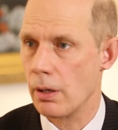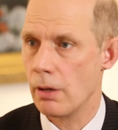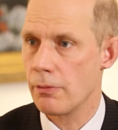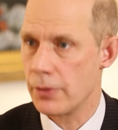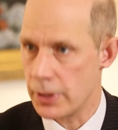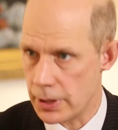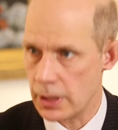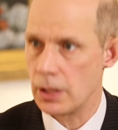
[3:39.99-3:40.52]

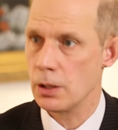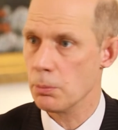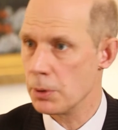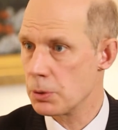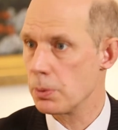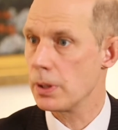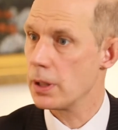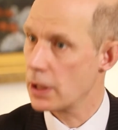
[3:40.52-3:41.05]
of the deal
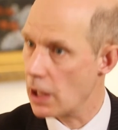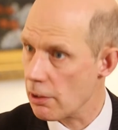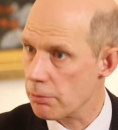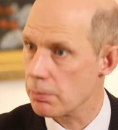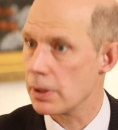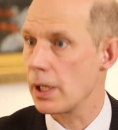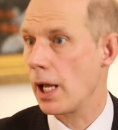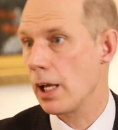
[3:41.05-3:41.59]
between the
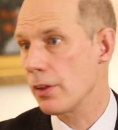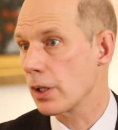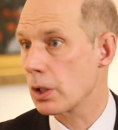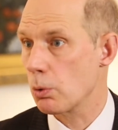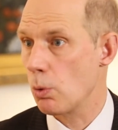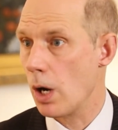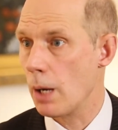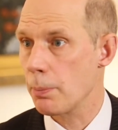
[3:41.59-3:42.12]
government and the
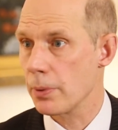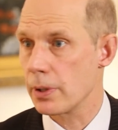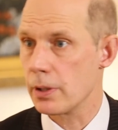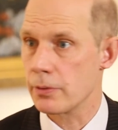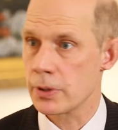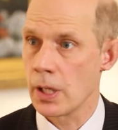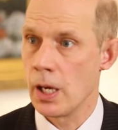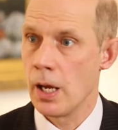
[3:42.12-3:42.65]

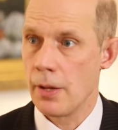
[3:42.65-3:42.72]
cooperatives,